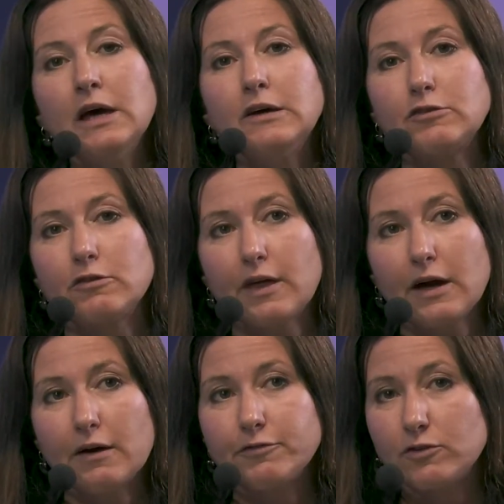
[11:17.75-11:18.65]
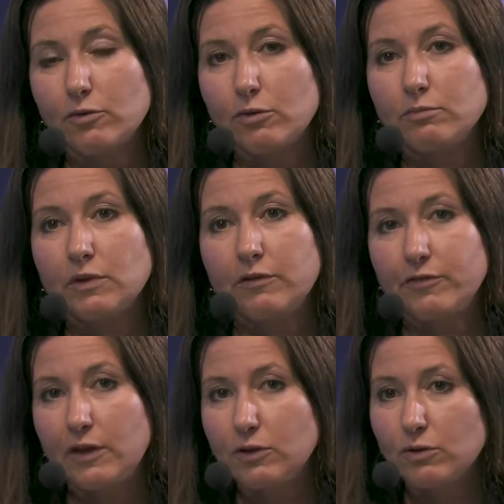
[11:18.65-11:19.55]
So they have to, if
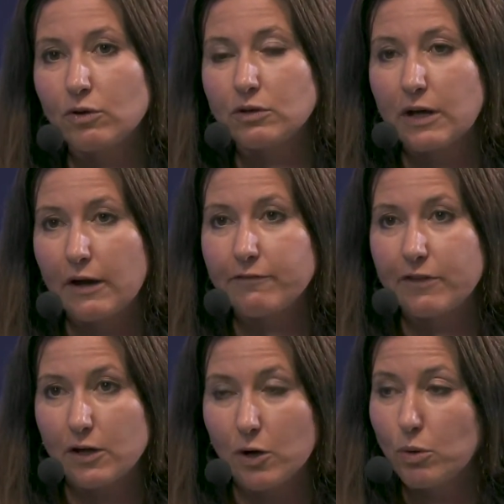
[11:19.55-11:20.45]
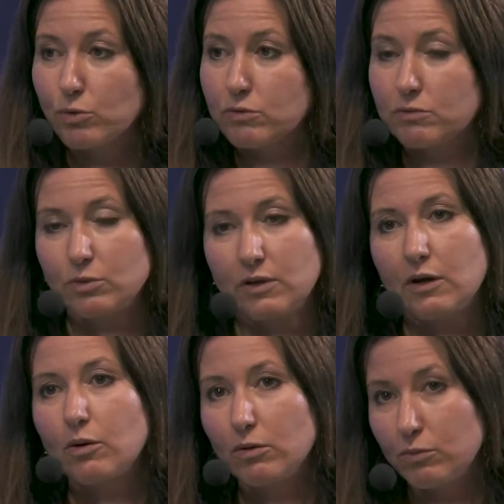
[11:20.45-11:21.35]
they do not have their own, what they
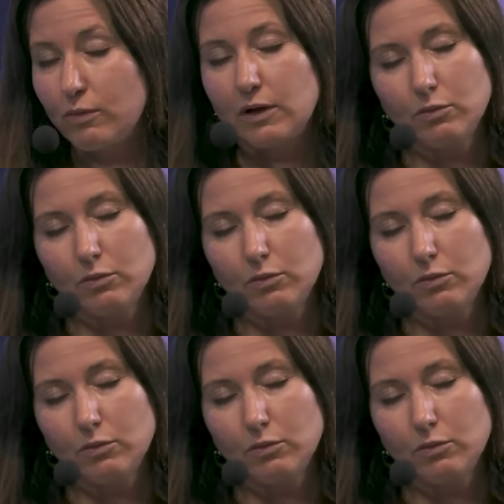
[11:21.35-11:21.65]
call